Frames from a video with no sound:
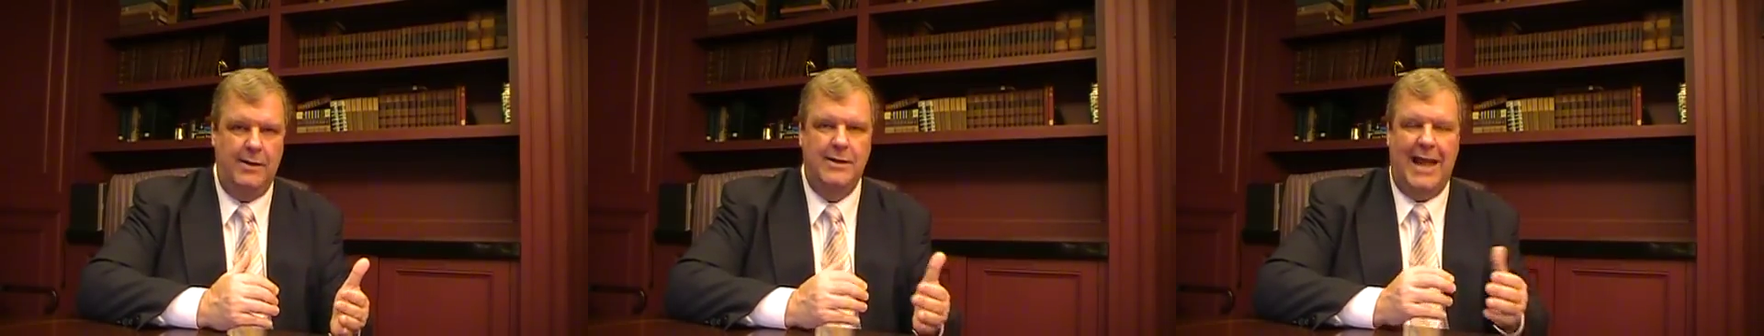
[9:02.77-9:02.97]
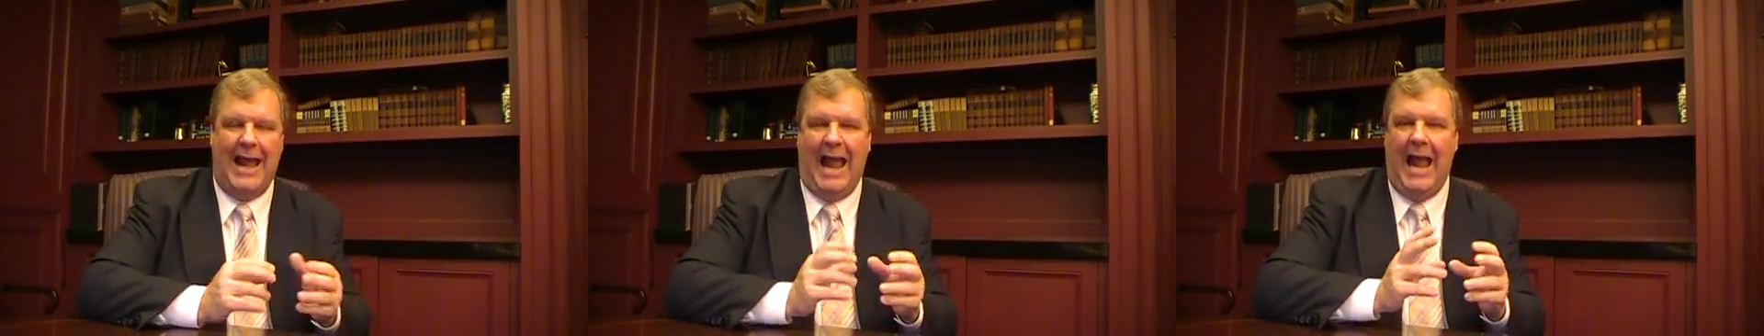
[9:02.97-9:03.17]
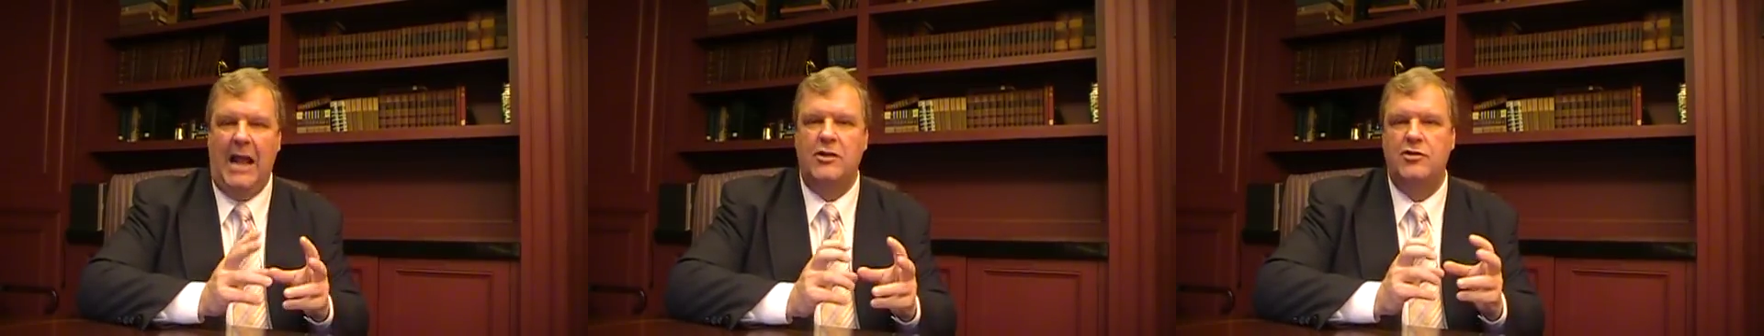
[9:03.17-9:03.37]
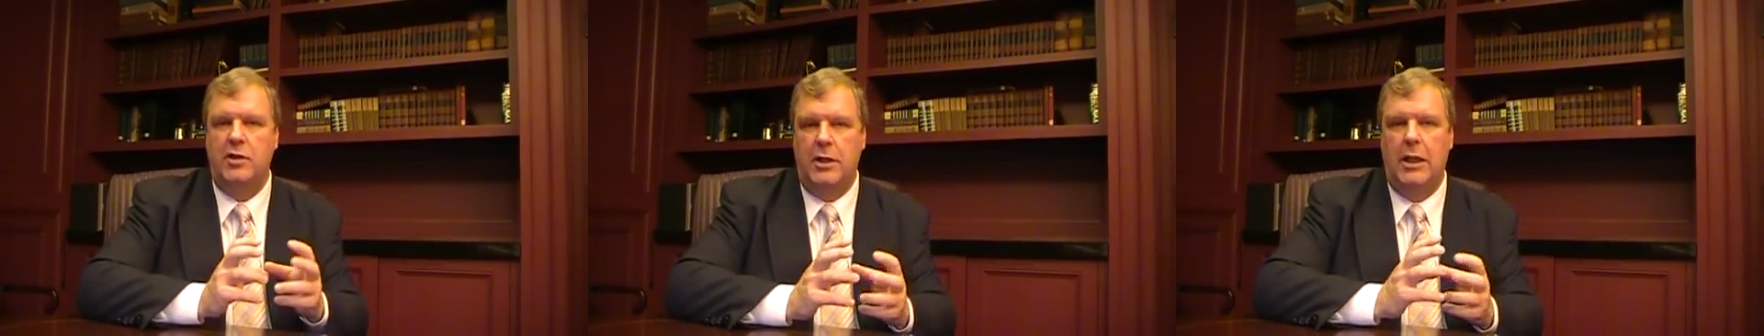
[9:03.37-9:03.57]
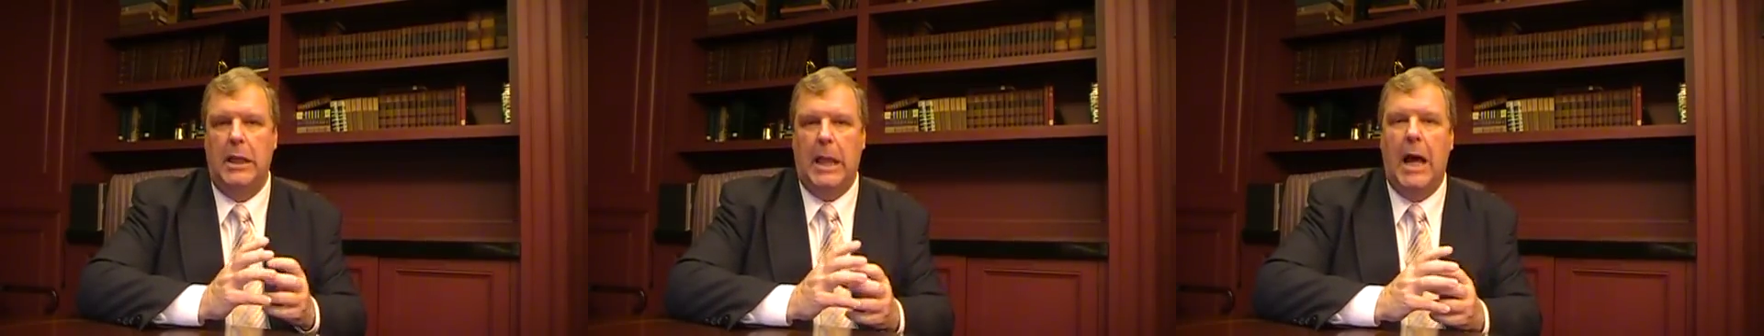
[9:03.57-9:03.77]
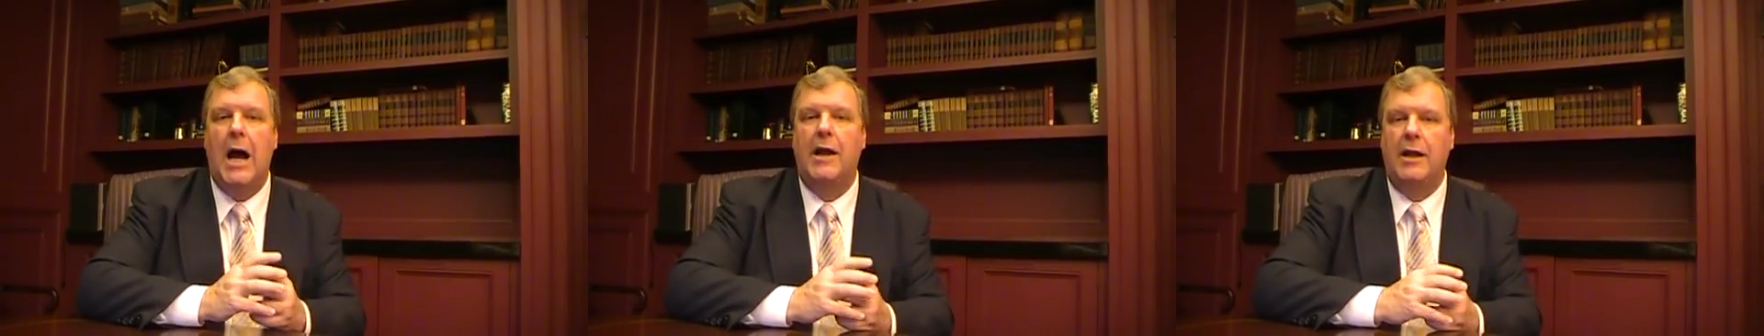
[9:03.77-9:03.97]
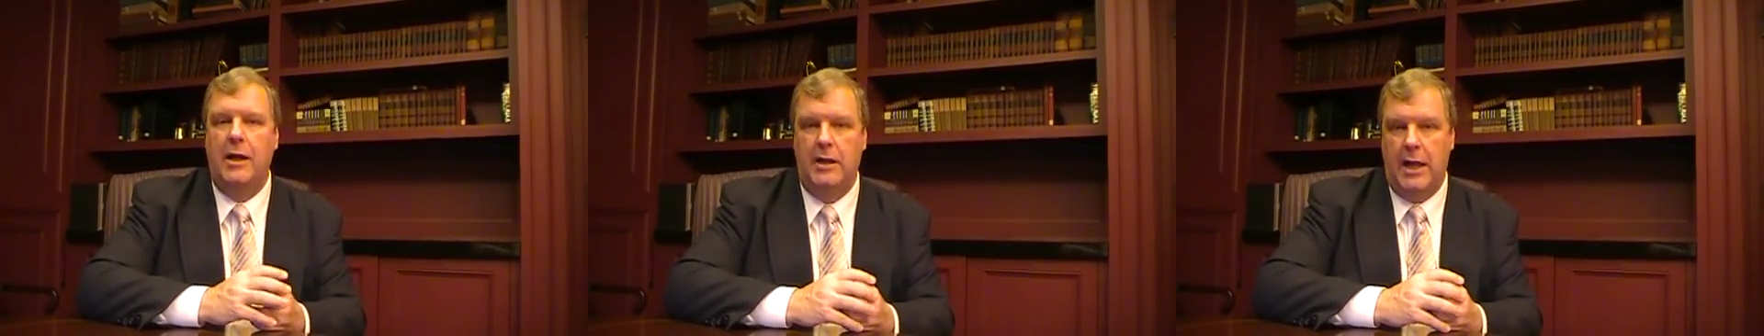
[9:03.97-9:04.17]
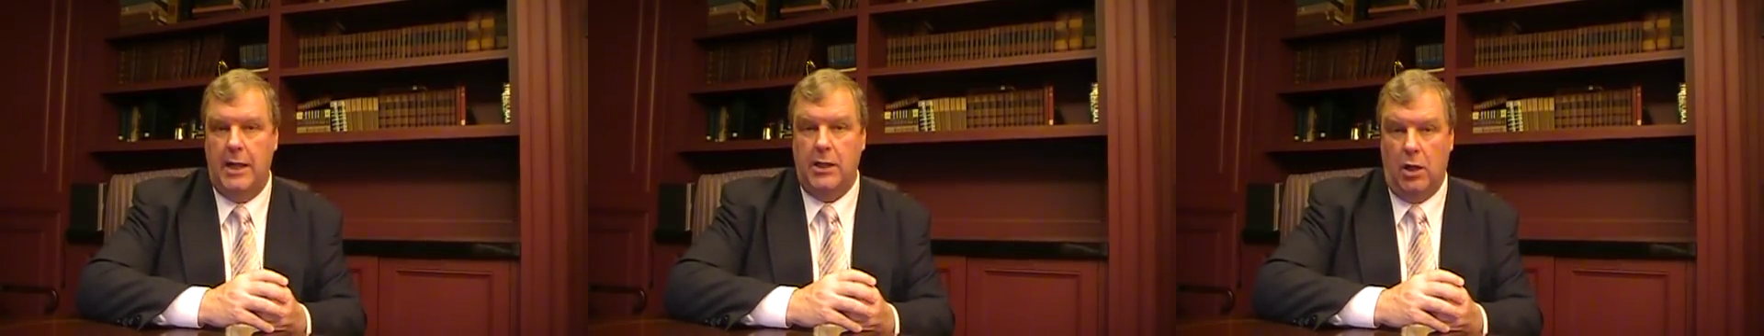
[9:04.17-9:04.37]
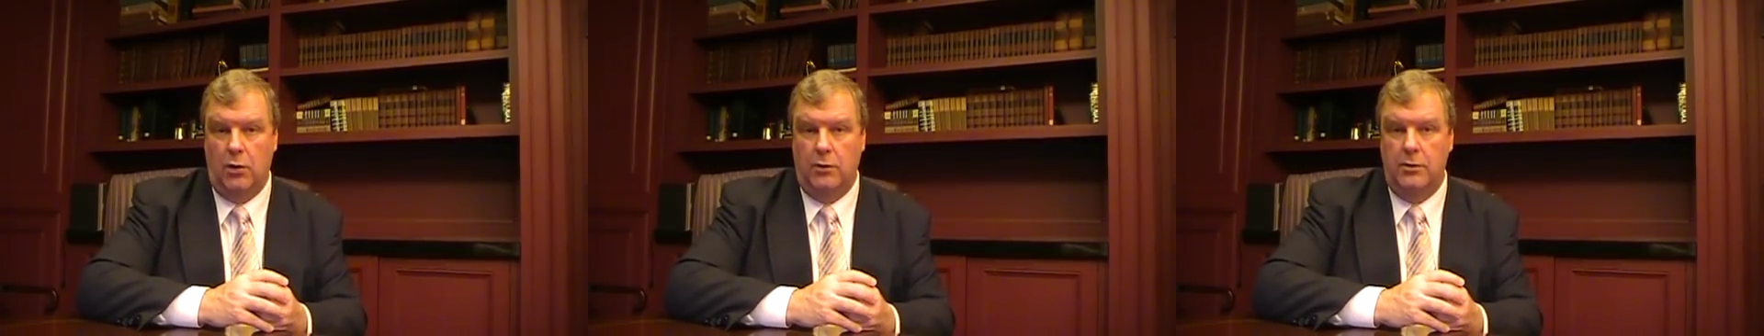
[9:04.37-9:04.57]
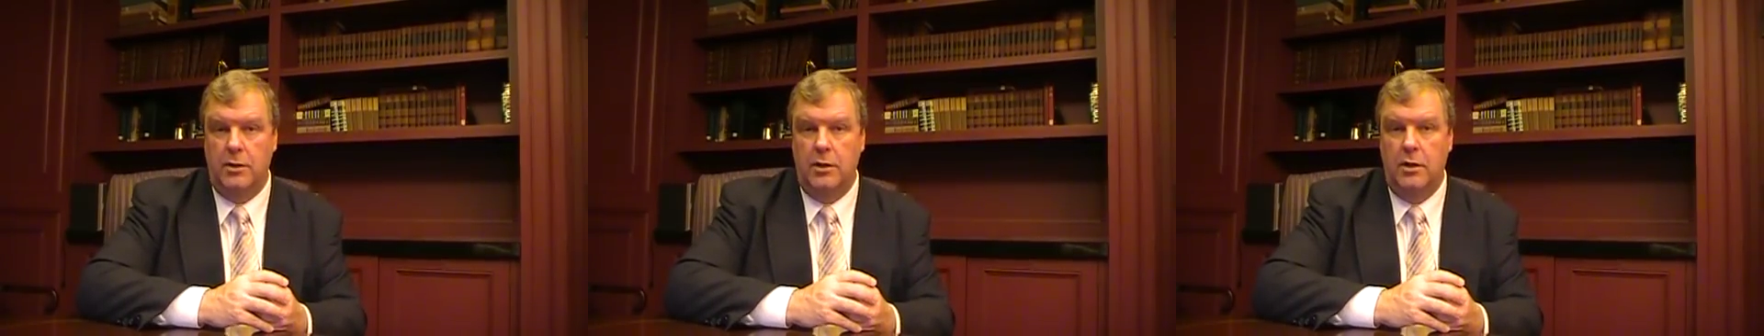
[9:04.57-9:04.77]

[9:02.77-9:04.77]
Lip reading: to actually lock in a loan.